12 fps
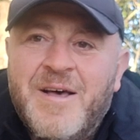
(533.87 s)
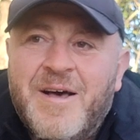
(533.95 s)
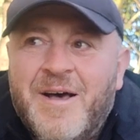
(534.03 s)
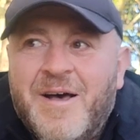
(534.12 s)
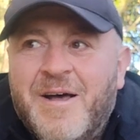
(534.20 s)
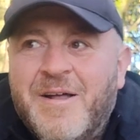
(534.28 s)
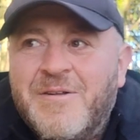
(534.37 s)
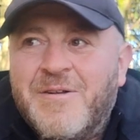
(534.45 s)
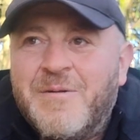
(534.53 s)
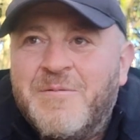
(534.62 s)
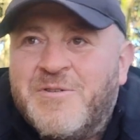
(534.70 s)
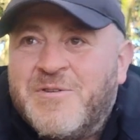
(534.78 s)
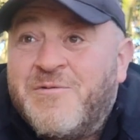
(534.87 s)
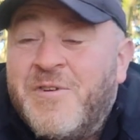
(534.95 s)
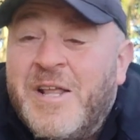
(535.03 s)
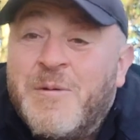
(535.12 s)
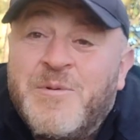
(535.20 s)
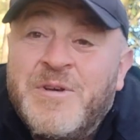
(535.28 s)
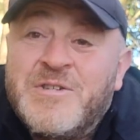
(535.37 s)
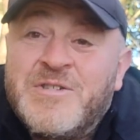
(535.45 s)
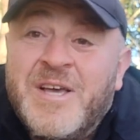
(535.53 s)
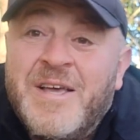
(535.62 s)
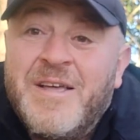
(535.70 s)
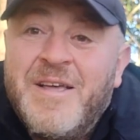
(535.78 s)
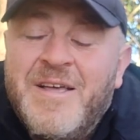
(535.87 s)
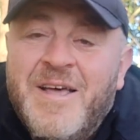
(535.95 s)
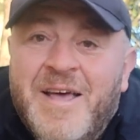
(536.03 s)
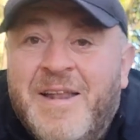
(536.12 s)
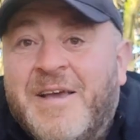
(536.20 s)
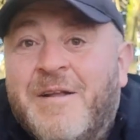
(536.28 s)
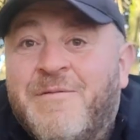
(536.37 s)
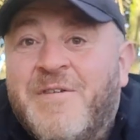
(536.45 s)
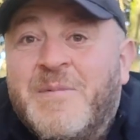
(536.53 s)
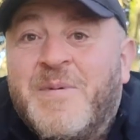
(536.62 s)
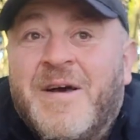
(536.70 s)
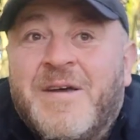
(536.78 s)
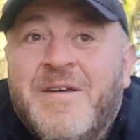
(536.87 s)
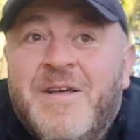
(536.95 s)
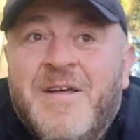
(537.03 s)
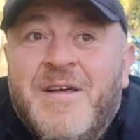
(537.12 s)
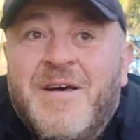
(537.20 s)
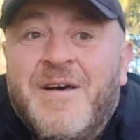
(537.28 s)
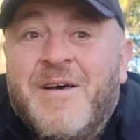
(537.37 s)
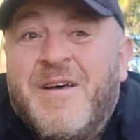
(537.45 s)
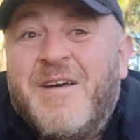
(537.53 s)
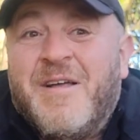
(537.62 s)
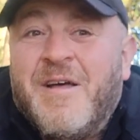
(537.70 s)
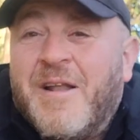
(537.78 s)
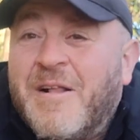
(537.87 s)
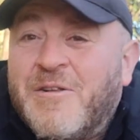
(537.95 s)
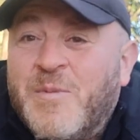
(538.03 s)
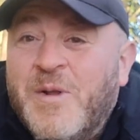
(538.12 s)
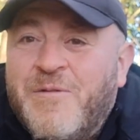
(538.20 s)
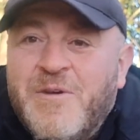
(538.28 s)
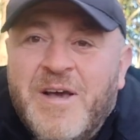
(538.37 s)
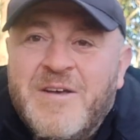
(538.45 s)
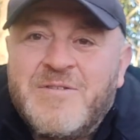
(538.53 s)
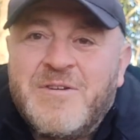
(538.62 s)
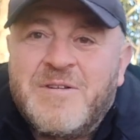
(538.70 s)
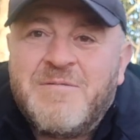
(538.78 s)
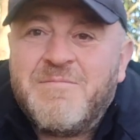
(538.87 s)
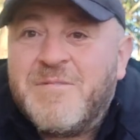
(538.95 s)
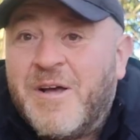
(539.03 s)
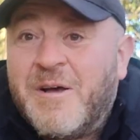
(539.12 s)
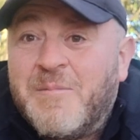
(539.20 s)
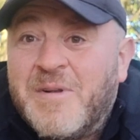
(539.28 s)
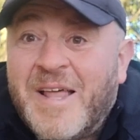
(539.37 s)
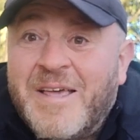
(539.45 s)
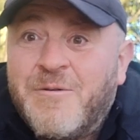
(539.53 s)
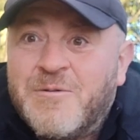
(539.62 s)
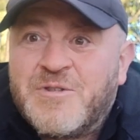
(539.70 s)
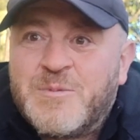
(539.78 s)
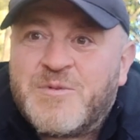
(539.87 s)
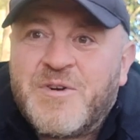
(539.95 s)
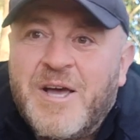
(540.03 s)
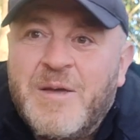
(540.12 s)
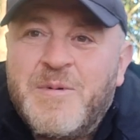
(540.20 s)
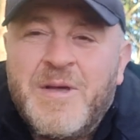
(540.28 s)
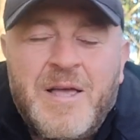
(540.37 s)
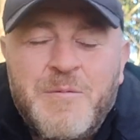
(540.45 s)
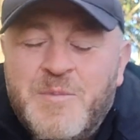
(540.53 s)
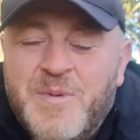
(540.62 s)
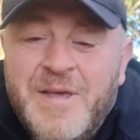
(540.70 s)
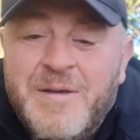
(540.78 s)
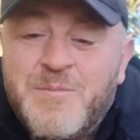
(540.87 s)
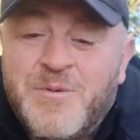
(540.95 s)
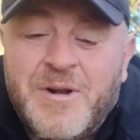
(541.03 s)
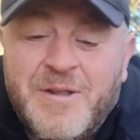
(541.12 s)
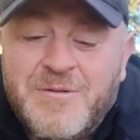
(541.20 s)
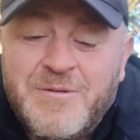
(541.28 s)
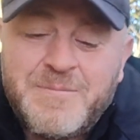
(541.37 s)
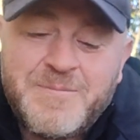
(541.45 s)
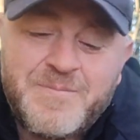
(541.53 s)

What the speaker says: and just really appreciate any kind of feedback. And ultimately, if you guys could like or subscribe, it would be brilliant.